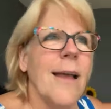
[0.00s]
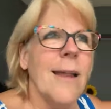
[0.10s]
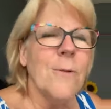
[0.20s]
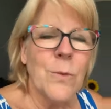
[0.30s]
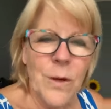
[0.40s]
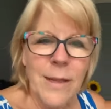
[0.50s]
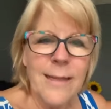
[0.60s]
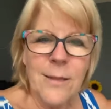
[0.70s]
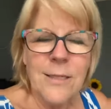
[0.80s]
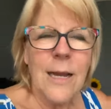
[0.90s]
And I
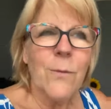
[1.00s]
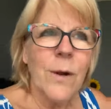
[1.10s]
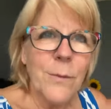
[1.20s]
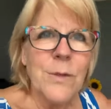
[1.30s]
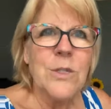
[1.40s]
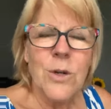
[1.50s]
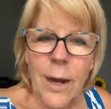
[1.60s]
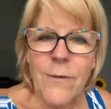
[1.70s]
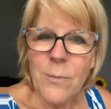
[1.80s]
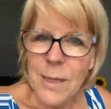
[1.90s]
really looked at what was
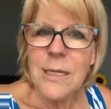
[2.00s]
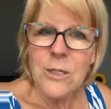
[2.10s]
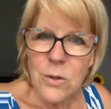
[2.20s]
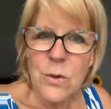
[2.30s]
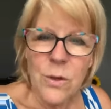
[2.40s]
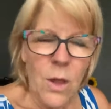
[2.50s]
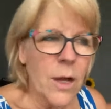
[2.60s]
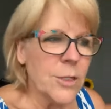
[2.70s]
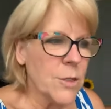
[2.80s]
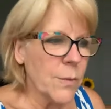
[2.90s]
driving me to do their
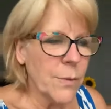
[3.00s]
laundry.